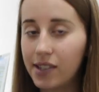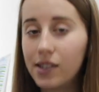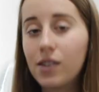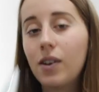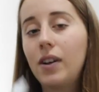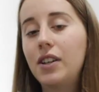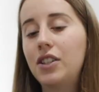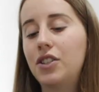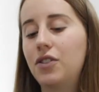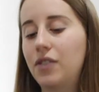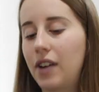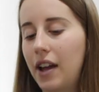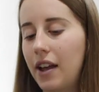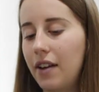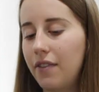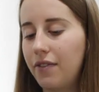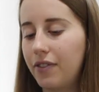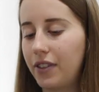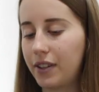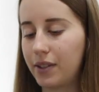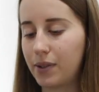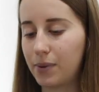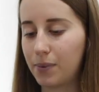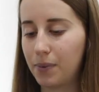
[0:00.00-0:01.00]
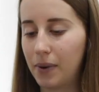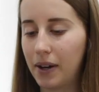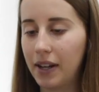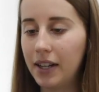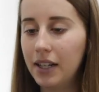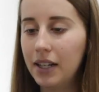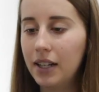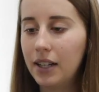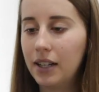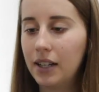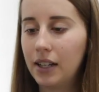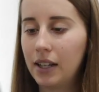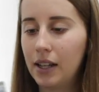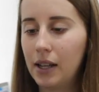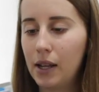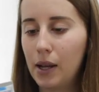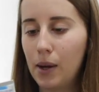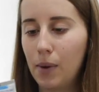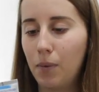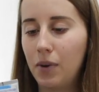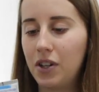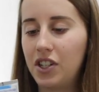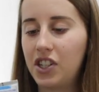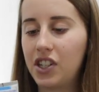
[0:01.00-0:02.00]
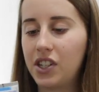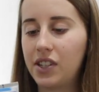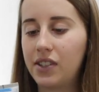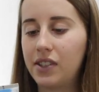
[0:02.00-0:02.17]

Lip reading: So I do have this one, which